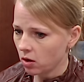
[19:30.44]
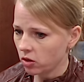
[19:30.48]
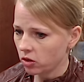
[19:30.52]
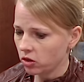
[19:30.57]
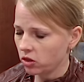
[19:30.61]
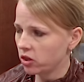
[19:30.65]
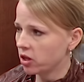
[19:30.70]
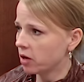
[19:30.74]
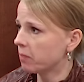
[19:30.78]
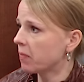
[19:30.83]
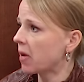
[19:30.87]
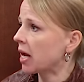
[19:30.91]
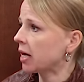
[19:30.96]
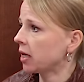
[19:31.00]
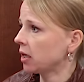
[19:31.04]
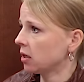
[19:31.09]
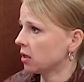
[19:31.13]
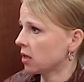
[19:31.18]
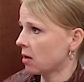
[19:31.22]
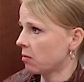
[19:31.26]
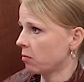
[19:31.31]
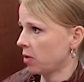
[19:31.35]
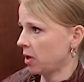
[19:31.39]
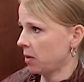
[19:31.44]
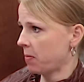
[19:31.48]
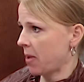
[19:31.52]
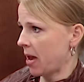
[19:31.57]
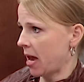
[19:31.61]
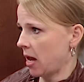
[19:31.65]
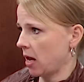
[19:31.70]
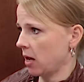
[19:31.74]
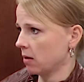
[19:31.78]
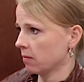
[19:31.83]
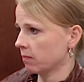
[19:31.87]
the money that we
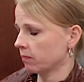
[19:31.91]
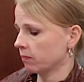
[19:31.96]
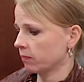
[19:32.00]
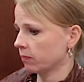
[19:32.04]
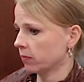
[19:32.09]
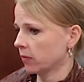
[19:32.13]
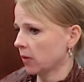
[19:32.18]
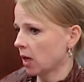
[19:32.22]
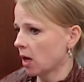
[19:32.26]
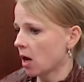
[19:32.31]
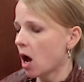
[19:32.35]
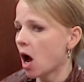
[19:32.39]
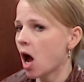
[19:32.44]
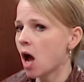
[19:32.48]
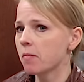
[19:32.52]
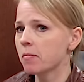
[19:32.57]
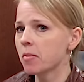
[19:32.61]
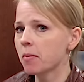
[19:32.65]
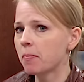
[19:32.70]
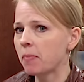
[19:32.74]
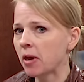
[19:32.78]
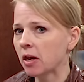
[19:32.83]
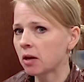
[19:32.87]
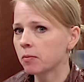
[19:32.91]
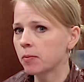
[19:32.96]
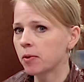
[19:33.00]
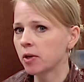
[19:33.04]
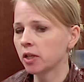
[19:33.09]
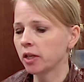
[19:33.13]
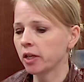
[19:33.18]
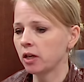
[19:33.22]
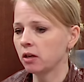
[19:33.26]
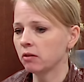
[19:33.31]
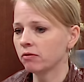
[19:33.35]
pay. I'm a big
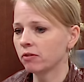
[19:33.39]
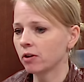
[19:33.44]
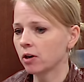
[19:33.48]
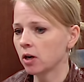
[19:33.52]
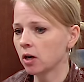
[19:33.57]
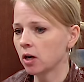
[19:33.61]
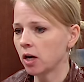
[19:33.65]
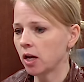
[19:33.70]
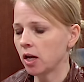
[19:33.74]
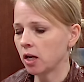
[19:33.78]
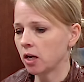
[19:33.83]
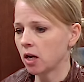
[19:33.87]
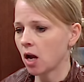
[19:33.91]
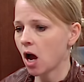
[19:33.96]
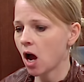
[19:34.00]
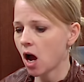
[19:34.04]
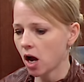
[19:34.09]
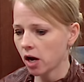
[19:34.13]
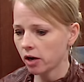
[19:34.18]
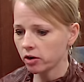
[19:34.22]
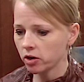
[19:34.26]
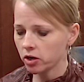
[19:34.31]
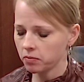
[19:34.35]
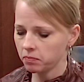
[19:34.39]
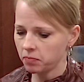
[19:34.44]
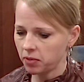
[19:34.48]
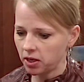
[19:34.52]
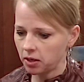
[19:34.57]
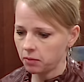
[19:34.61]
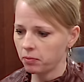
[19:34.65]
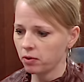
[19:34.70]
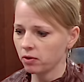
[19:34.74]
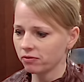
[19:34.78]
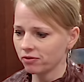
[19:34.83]
believer in hiring
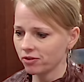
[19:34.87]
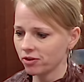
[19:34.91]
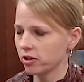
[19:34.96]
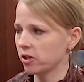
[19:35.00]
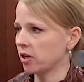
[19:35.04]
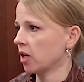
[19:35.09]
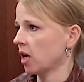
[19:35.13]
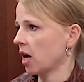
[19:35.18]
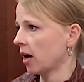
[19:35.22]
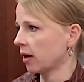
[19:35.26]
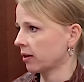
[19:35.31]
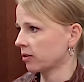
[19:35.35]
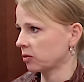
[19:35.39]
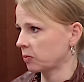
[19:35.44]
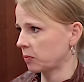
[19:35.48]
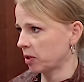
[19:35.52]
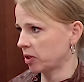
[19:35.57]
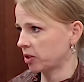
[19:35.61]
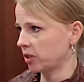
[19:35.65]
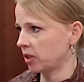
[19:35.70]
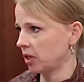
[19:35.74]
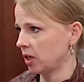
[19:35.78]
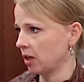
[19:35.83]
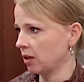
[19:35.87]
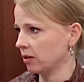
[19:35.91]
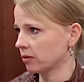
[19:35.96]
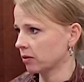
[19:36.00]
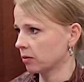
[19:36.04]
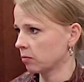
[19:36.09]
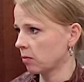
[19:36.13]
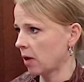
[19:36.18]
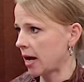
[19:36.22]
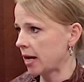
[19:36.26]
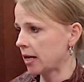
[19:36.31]
people for their
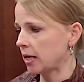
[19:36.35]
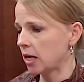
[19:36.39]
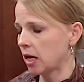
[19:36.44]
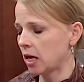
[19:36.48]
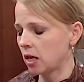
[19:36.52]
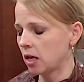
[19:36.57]
expertise, right?